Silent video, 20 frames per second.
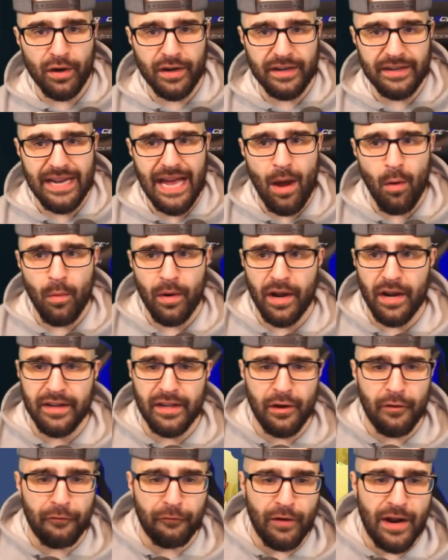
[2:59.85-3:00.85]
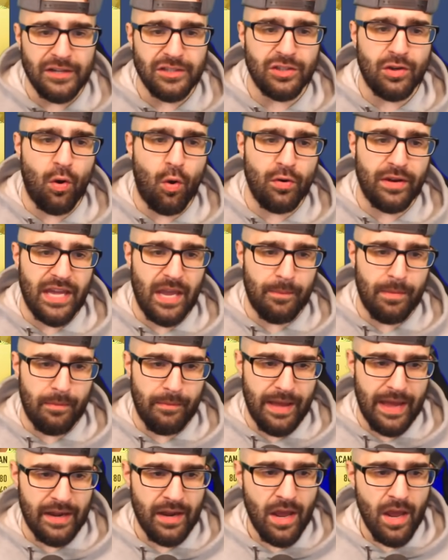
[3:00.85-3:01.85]
working out. We're gonna need a French goalkeeper,
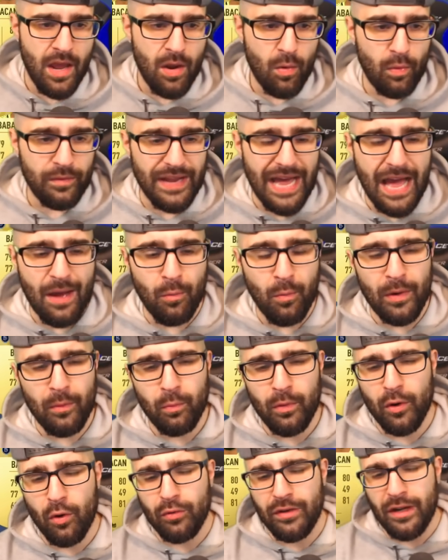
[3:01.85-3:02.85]
man. We're not, we, we